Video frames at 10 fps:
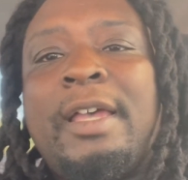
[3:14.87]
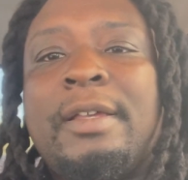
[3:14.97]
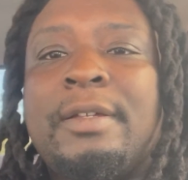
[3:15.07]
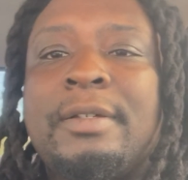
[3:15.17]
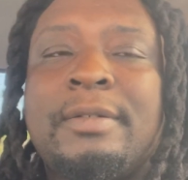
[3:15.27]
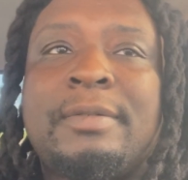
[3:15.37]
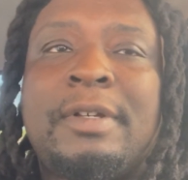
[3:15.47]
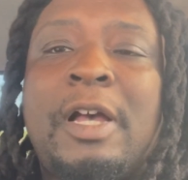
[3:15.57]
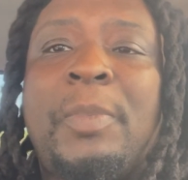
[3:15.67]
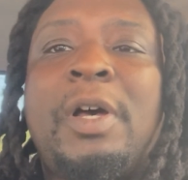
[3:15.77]
A
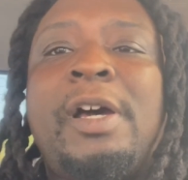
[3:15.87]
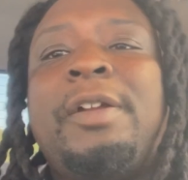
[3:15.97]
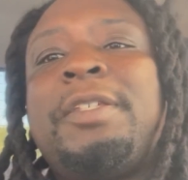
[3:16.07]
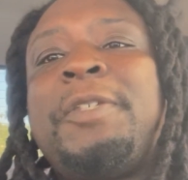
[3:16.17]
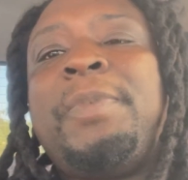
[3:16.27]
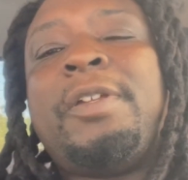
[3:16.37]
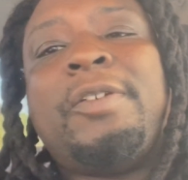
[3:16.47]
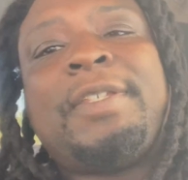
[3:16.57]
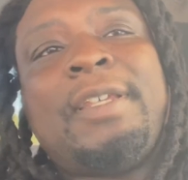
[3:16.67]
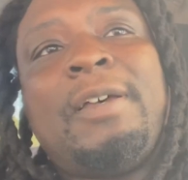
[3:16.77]
couple hundred to spend on
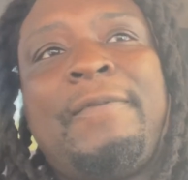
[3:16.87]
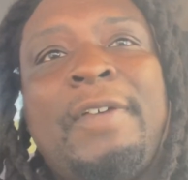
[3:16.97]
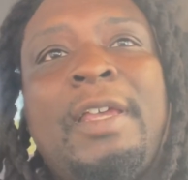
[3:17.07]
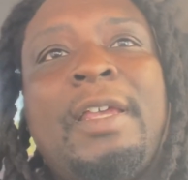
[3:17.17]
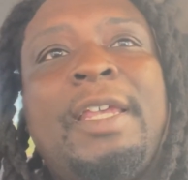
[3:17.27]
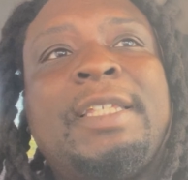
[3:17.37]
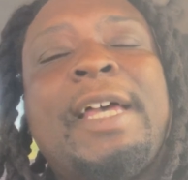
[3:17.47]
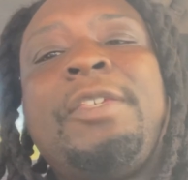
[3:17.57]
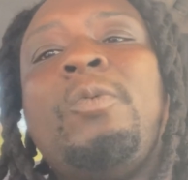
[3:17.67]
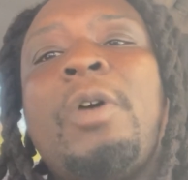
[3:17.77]
yourself? It's
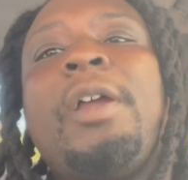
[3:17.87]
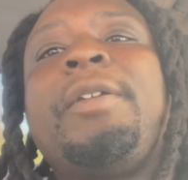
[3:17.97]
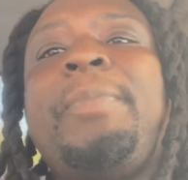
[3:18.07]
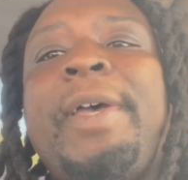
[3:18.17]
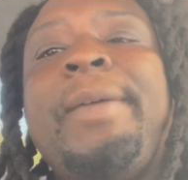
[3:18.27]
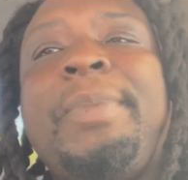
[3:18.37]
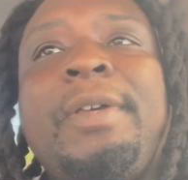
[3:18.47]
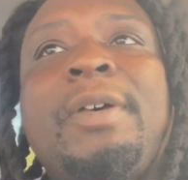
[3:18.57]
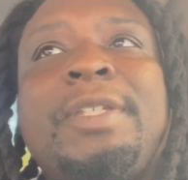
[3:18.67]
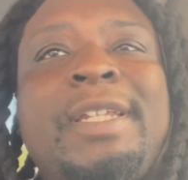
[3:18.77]
like you're working to pay
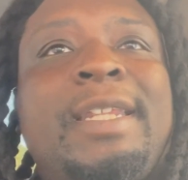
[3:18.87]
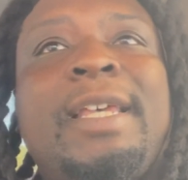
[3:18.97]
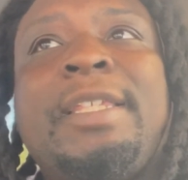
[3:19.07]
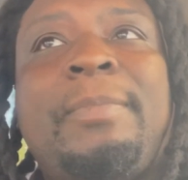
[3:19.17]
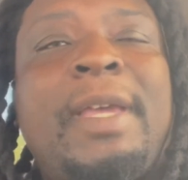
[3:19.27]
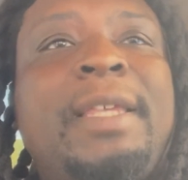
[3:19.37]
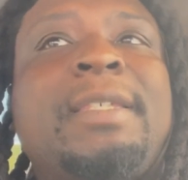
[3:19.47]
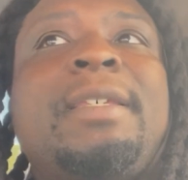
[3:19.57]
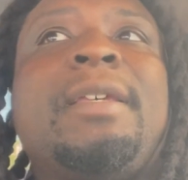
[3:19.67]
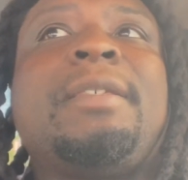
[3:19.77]
bills, and it doesn't make
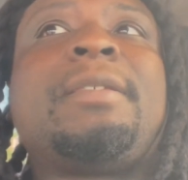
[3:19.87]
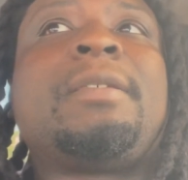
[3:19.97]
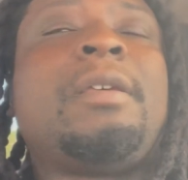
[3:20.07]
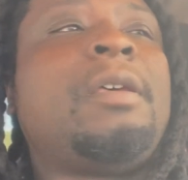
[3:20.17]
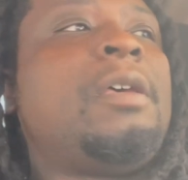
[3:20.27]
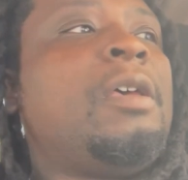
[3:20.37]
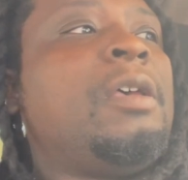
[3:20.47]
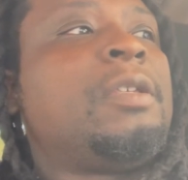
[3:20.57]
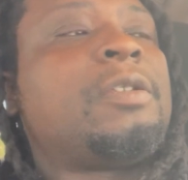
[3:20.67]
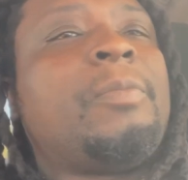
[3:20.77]
sense.
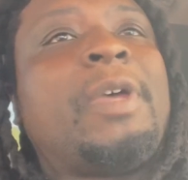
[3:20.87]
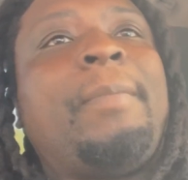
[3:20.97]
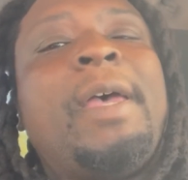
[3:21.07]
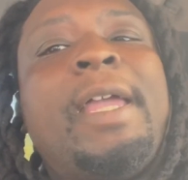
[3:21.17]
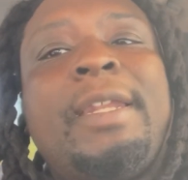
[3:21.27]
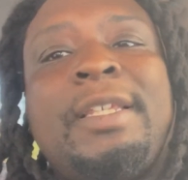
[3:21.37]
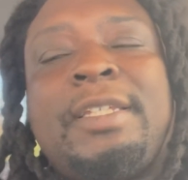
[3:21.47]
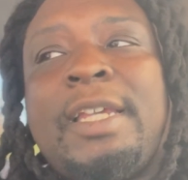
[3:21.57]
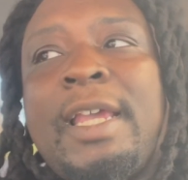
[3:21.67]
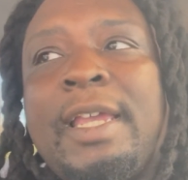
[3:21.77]
So, man, I'm making this
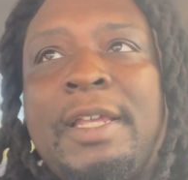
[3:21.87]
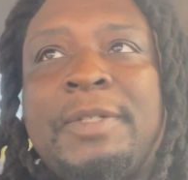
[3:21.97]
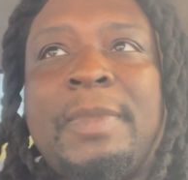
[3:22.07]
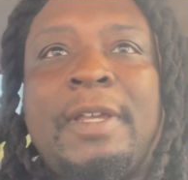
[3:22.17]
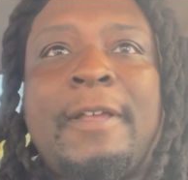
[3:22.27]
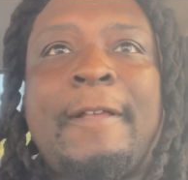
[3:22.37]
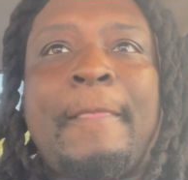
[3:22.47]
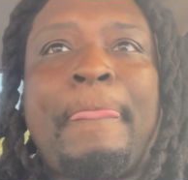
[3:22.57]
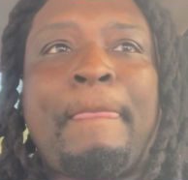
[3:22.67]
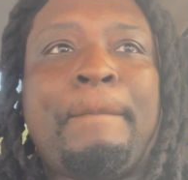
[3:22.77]
change, man.